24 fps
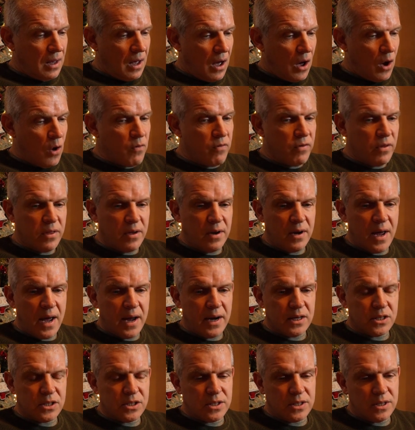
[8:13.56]
over the
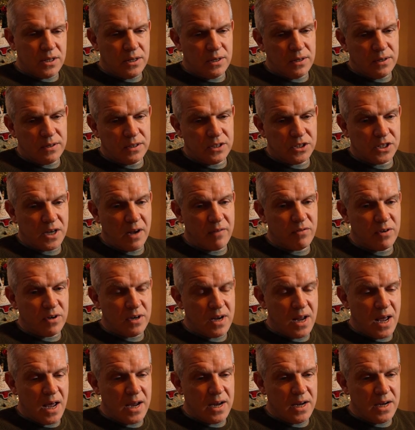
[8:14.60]
next 7
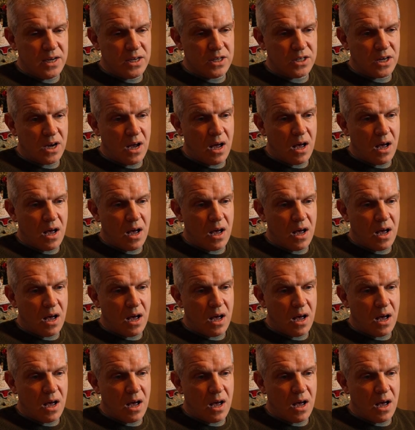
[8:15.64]
days,